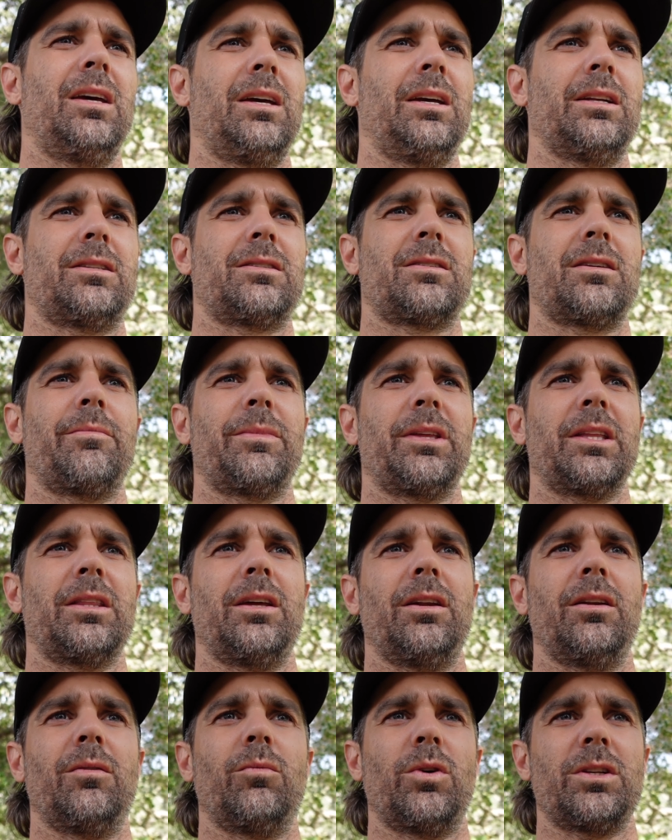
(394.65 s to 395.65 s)
It's something
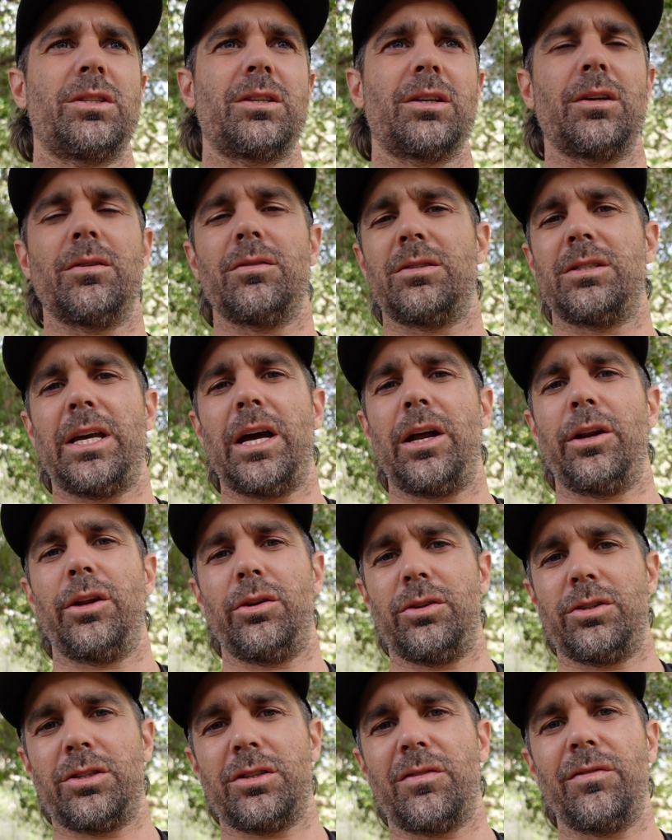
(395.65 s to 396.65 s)
that once it goes down
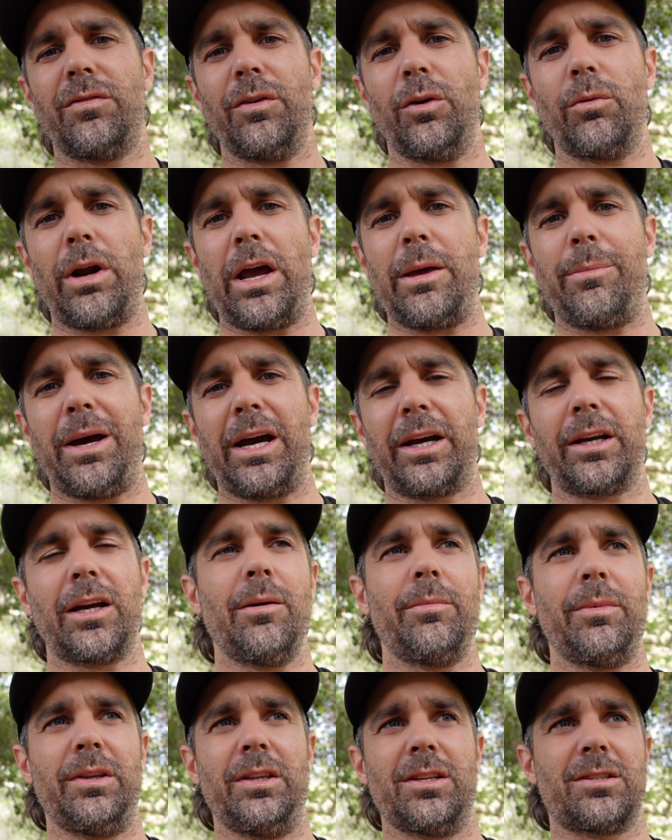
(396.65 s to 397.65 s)
it'll just fill right back
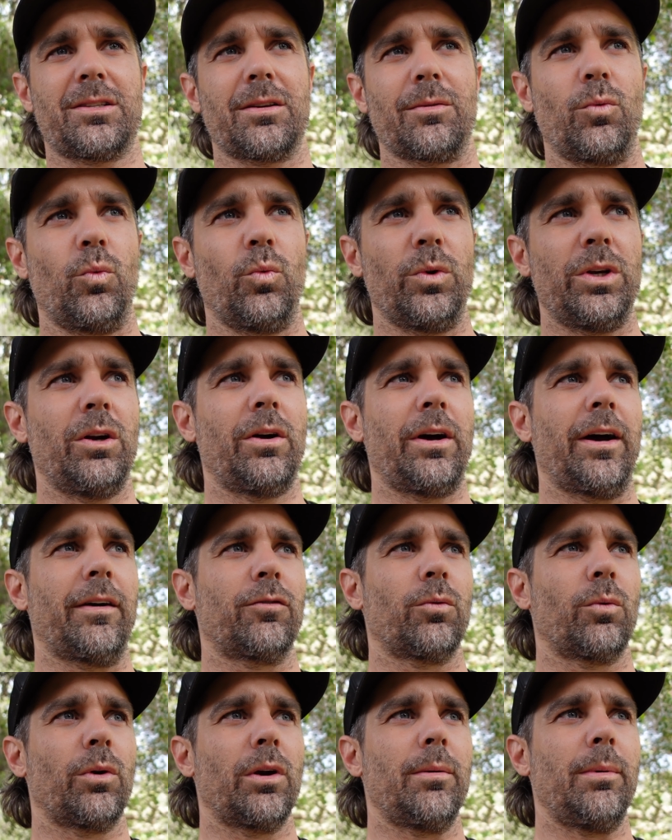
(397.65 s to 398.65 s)
up and that's something we don't have to worry